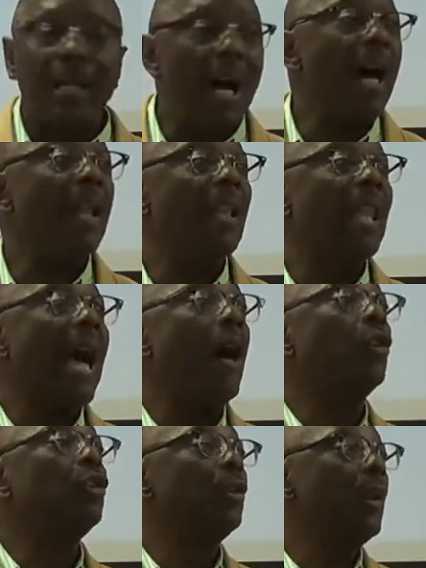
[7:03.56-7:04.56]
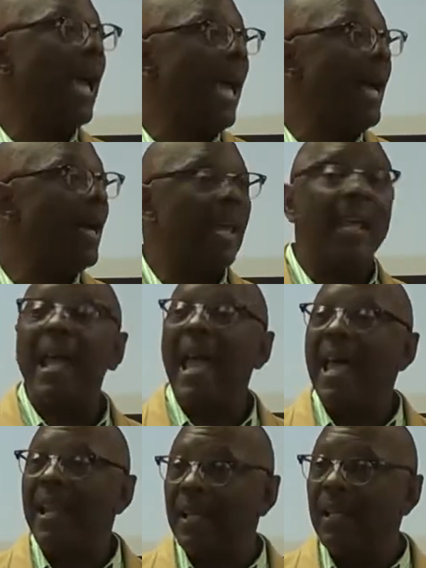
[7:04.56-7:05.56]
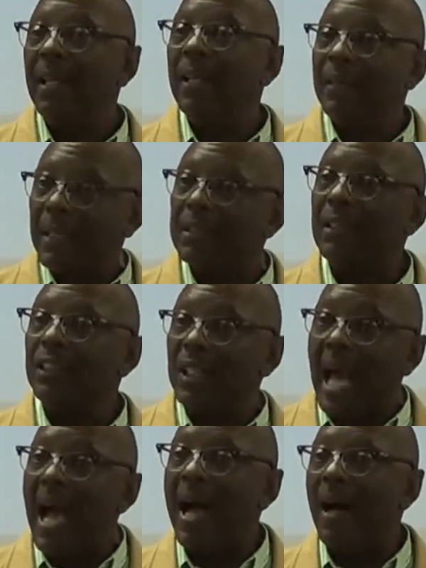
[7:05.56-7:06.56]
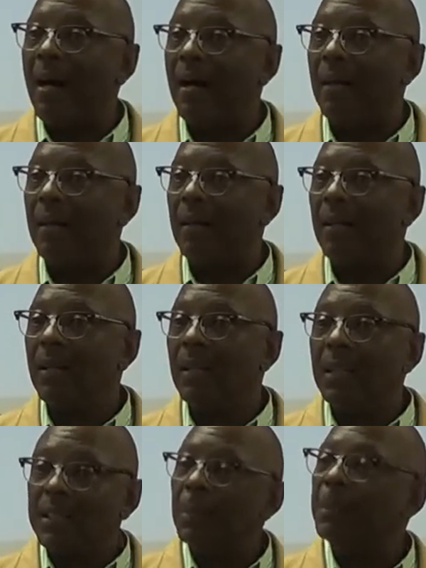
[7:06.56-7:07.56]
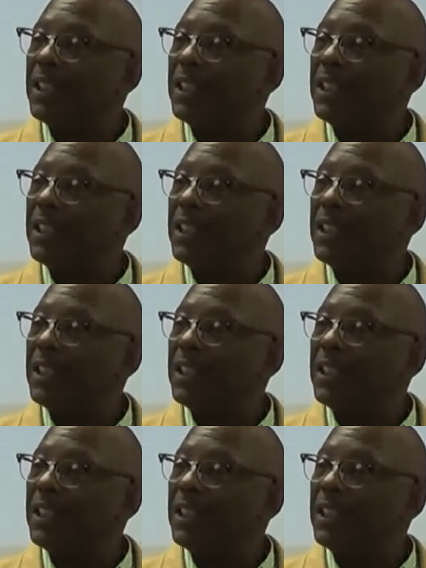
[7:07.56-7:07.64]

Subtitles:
God allowed you to have that addict. That's a child. Some